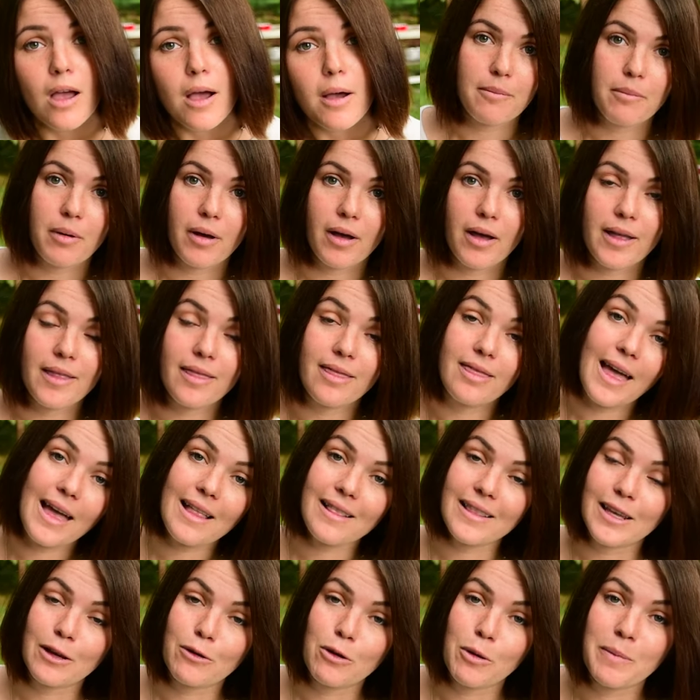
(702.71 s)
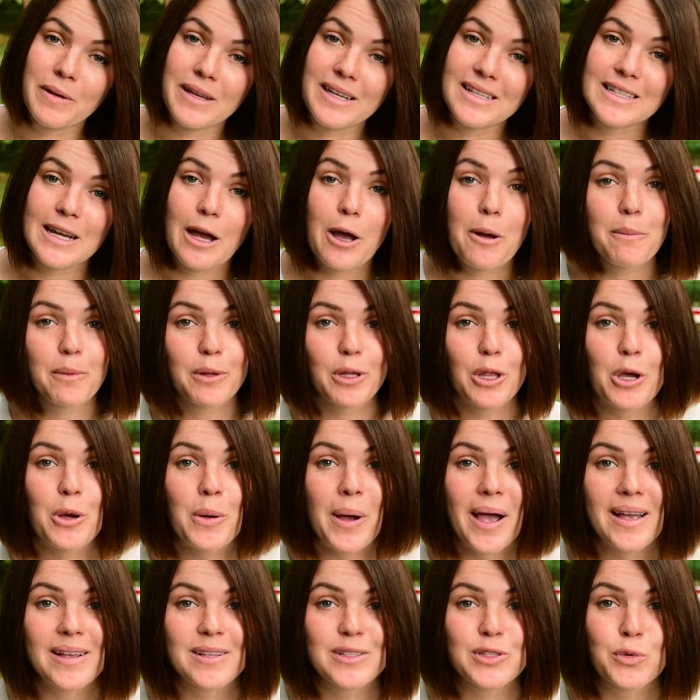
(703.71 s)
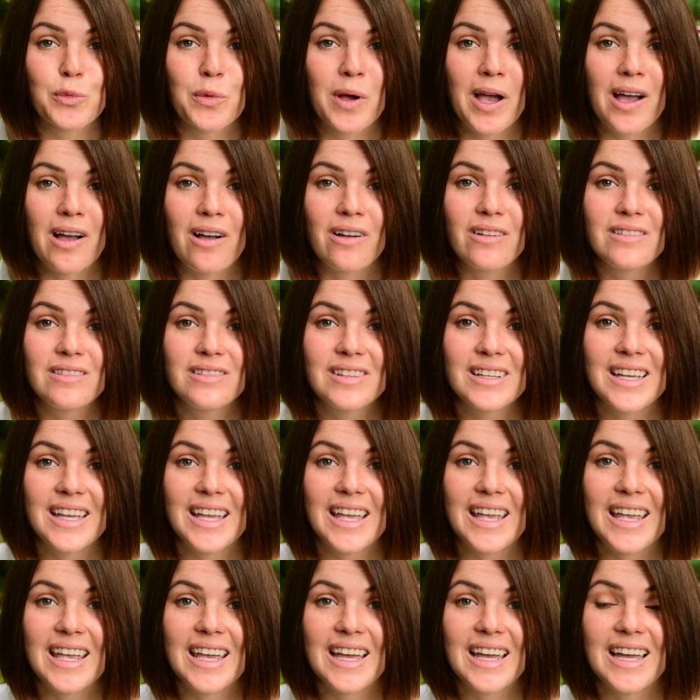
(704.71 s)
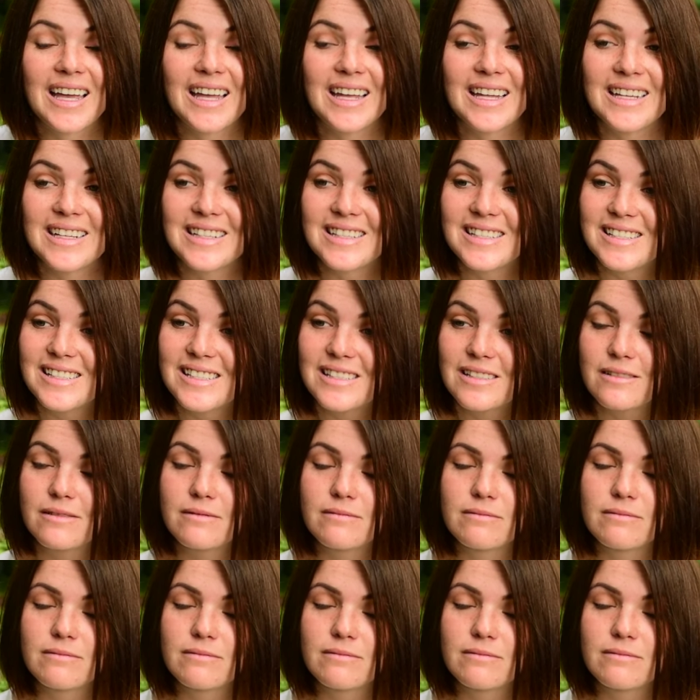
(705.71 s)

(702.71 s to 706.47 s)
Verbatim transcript: But that link will be down below as well. And